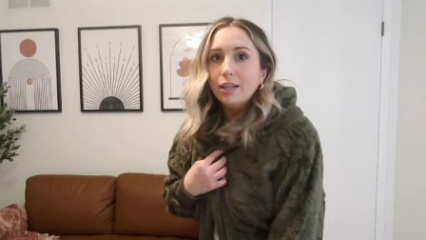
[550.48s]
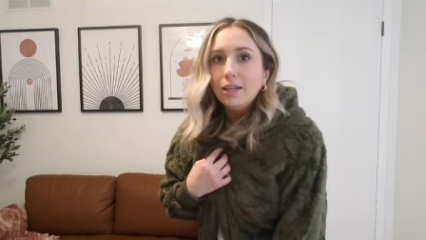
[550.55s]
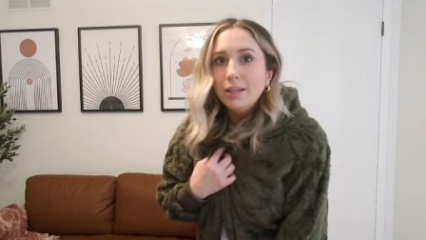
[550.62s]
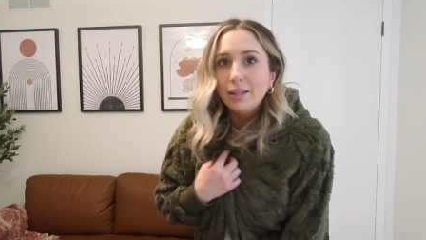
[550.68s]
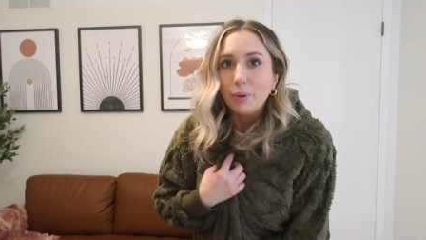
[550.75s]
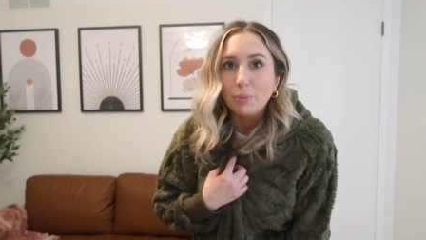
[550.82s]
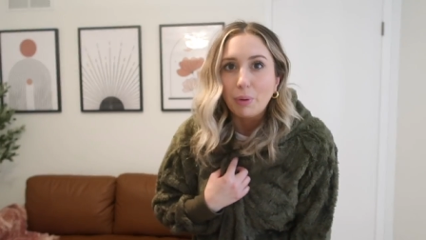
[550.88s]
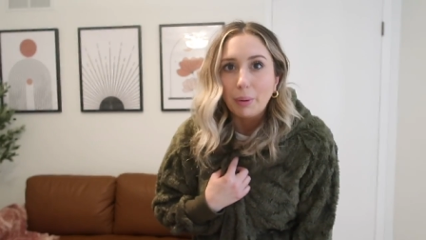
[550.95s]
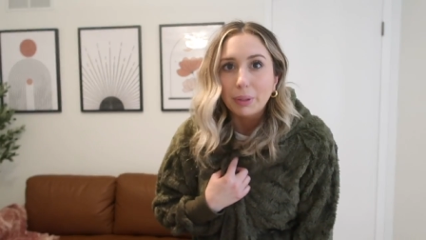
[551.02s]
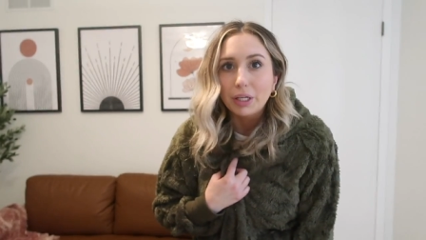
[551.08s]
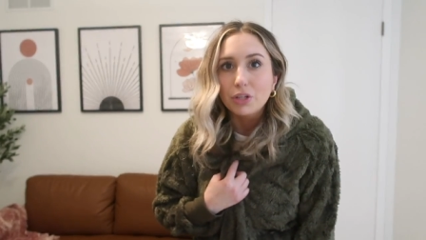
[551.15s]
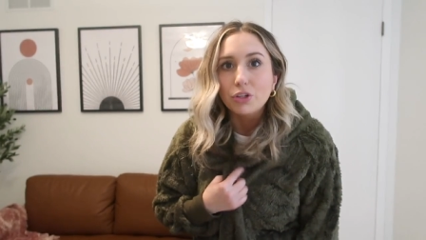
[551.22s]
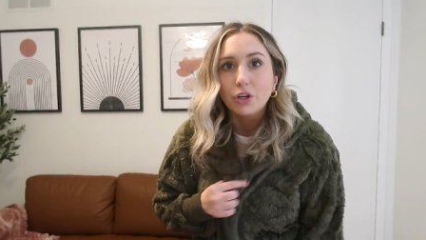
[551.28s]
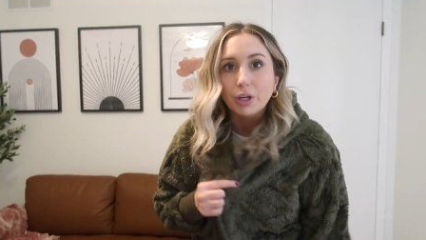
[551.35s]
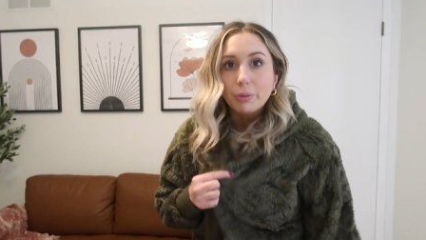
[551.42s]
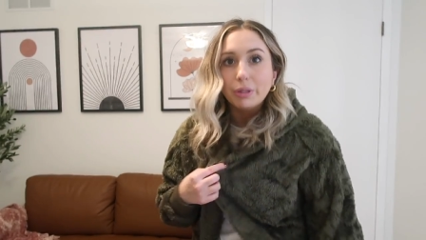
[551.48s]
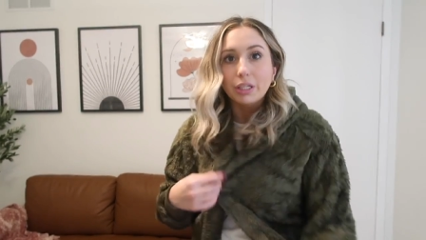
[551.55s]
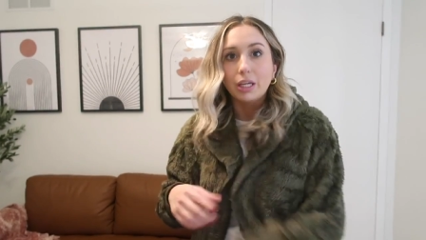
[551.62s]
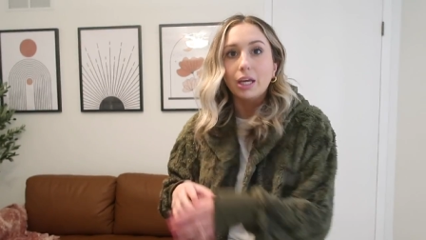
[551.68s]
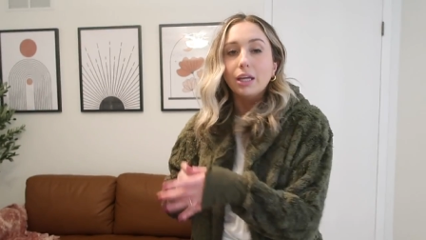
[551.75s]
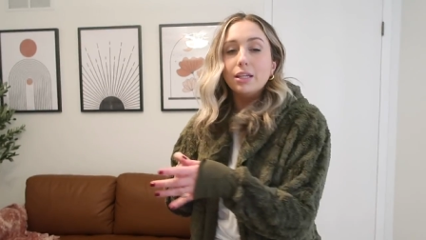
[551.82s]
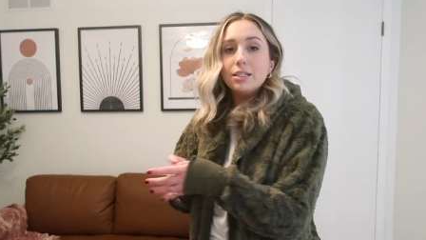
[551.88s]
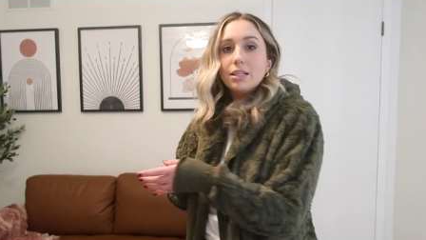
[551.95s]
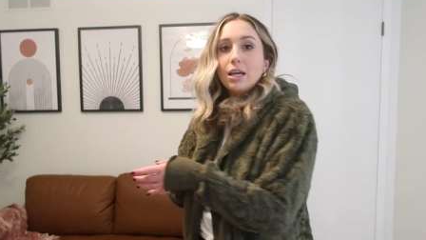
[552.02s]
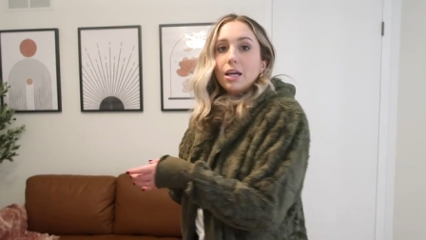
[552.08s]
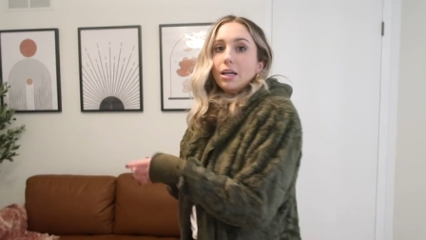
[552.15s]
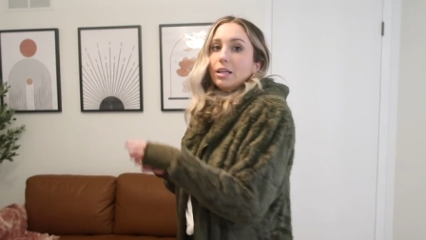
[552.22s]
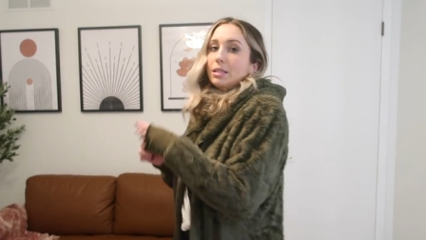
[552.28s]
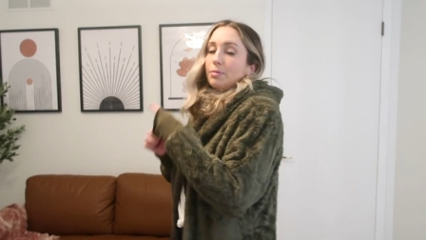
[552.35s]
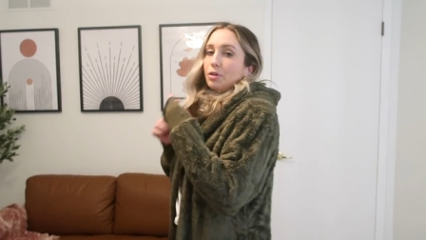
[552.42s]
that would probably get dirty with the kids,
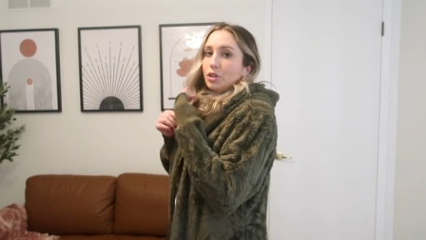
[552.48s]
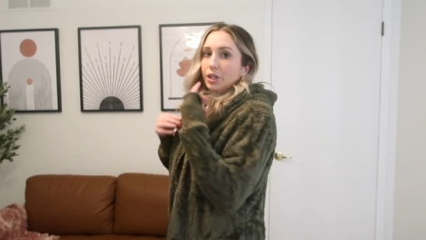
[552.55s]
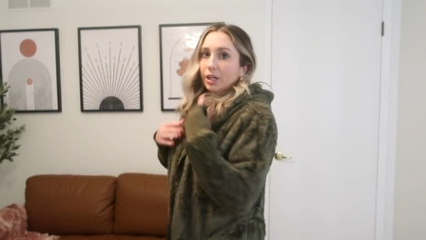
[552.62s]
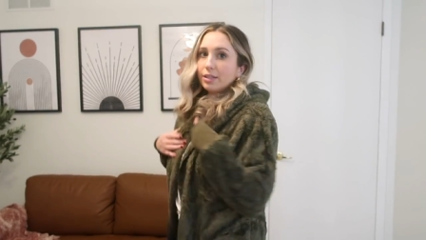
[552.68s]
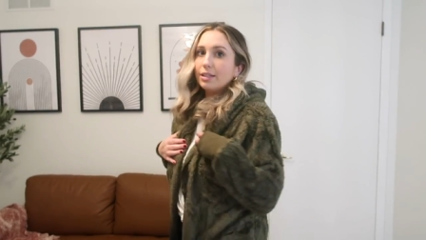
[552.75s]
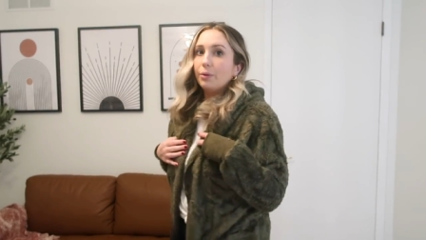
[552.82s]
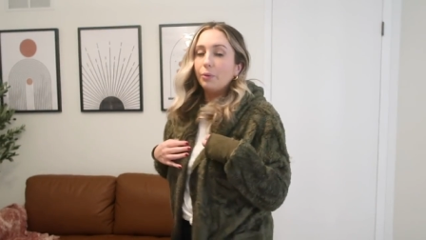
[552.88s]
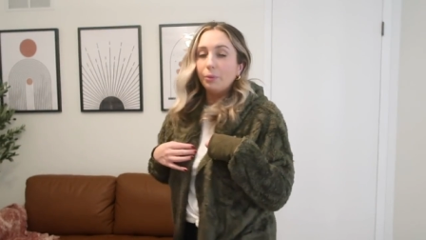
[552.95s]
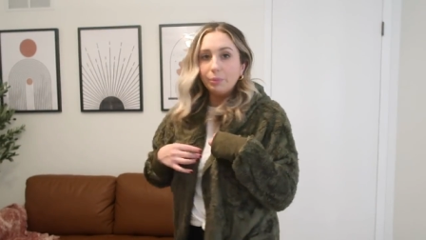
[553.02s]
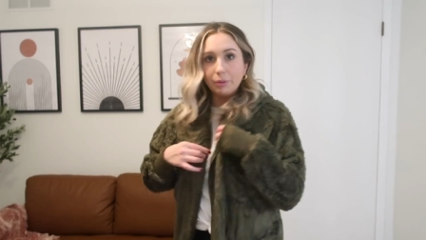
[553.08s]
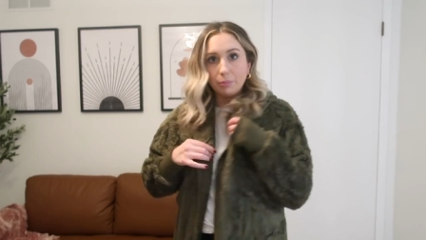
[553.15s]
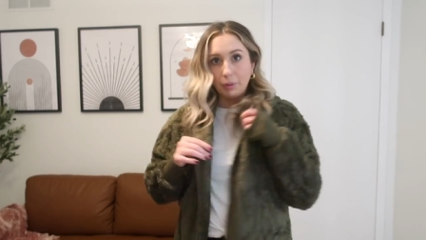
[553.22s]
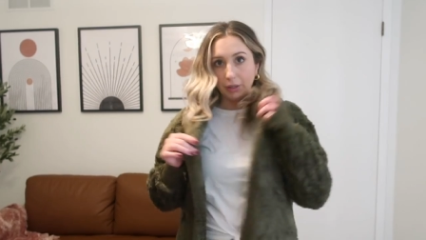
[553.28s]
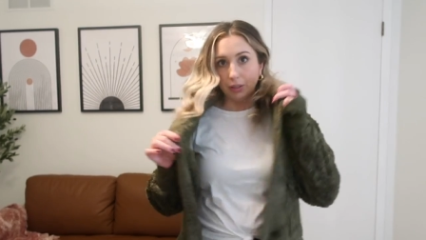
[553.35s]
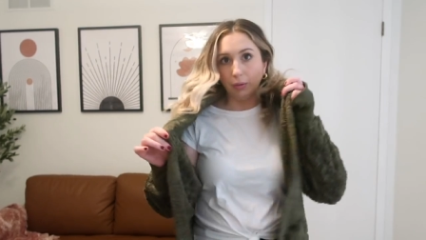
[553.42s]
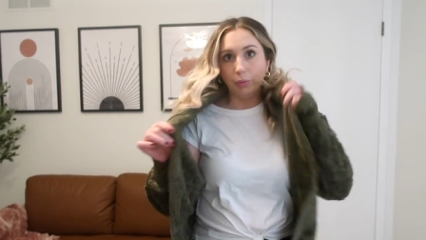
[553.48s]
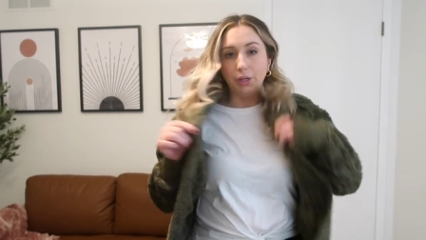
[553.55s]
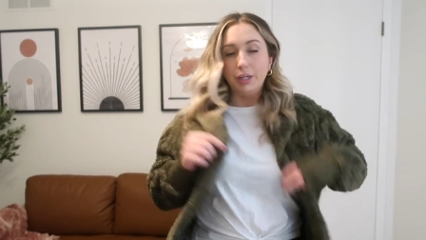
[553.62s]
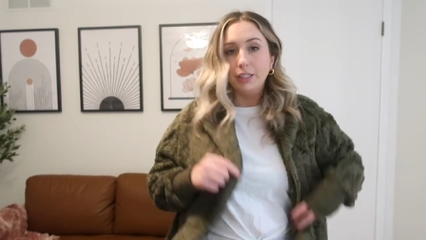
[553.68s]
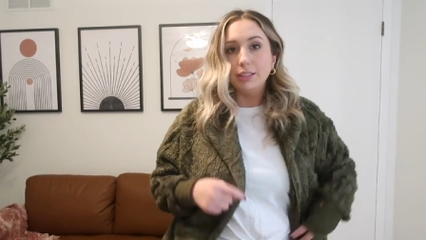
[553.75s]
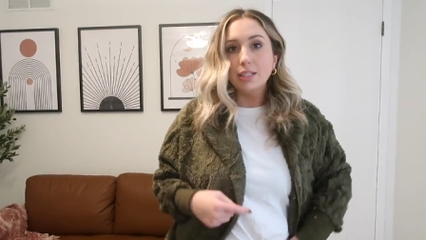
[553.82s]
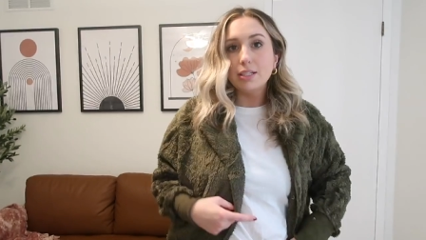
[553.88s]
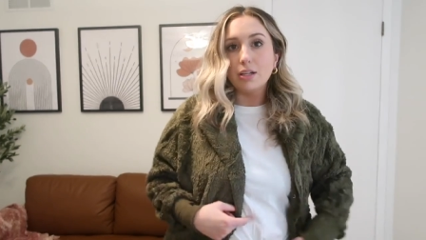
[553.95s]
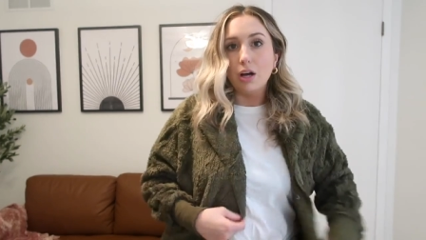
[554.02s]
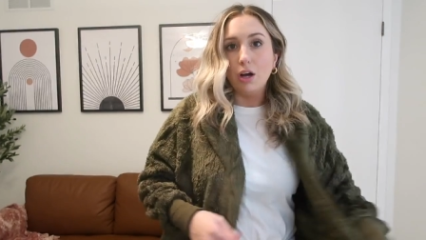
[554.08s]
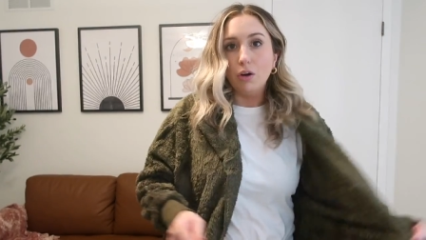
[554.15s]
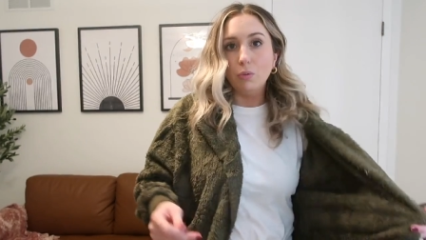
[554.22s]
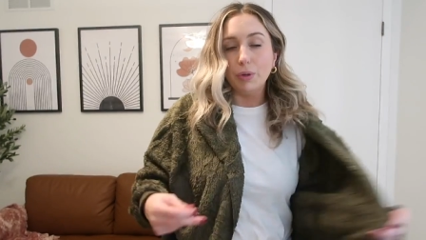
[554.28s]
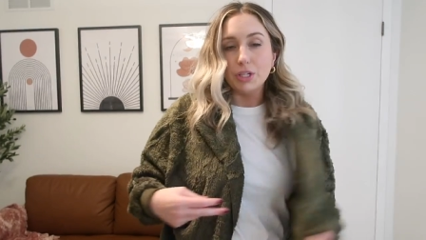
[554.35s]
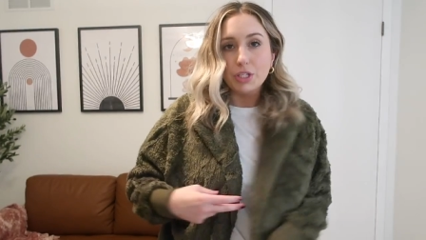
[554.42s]
especially because I will be probably wearing this
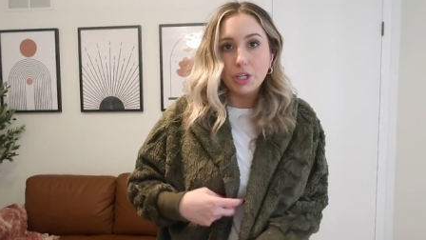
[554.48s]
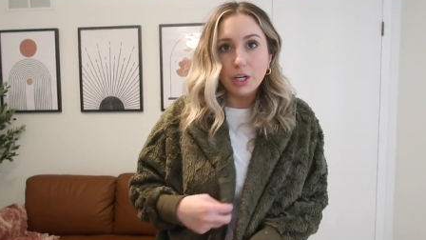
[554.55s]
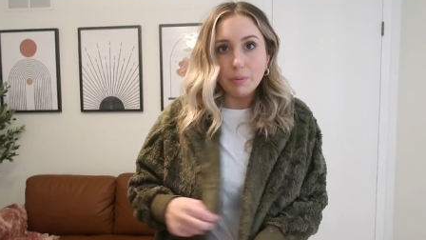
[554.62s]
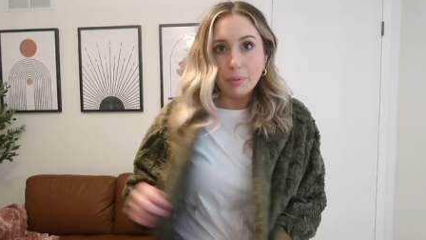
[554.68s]
all winter,